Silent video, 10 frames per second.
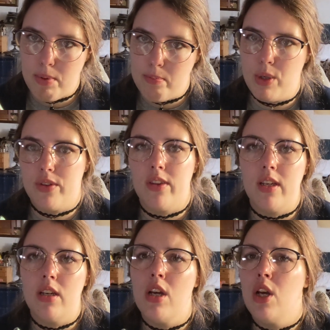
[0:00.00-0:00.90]
but
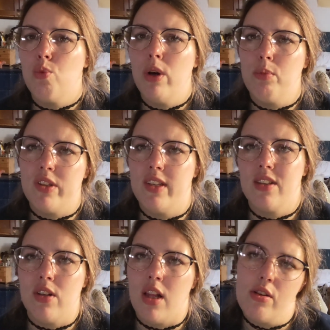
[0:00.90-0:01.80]
mostly one was
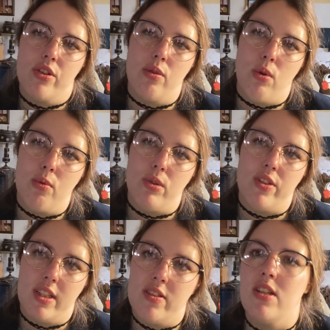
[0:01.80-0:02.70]
$6 and one was
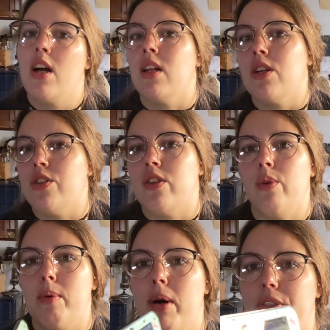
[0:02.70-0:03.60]
$60, so
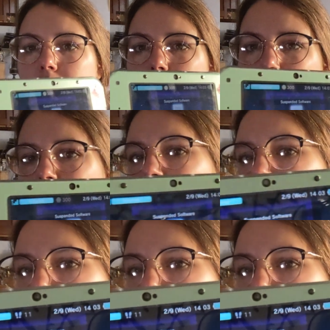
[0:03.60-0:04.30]
I bought the $6